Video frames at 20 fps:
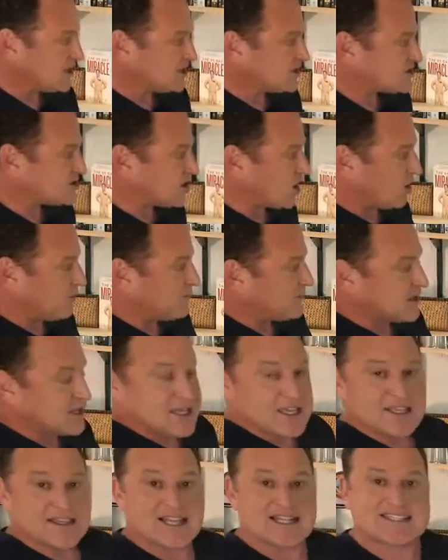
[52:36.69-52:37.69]
So
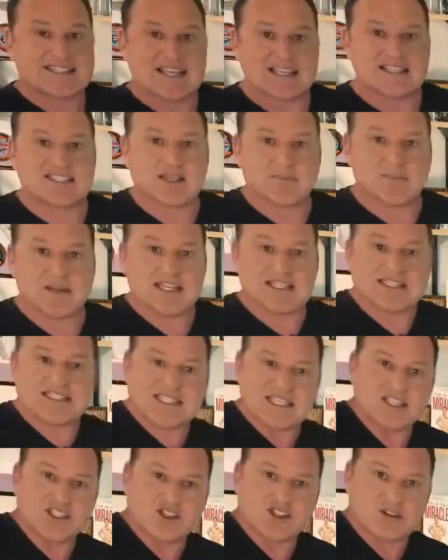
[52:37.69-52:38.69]
let's say somebody
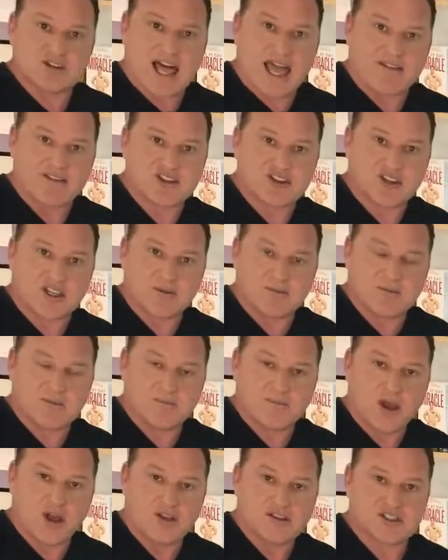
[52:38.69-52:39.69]
sees your live stream
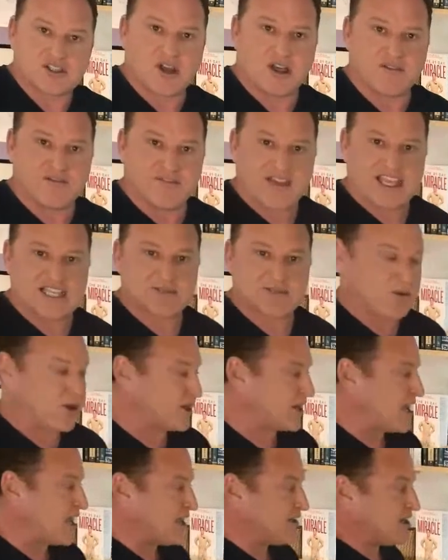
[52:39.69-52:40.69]
post on
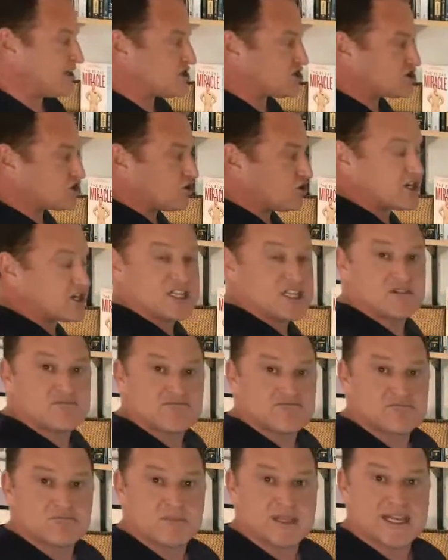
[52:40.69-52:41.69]
Facebook, and it's 30
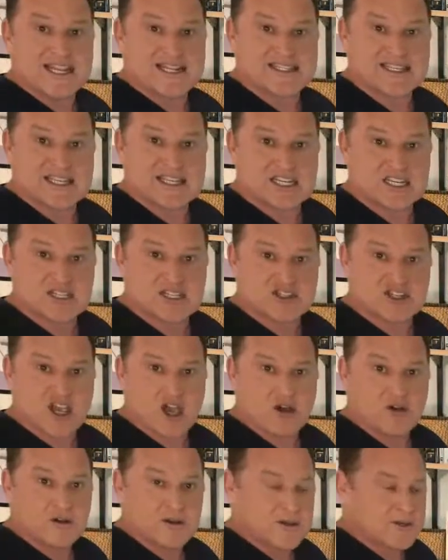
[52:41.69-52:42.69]
minutes into the show,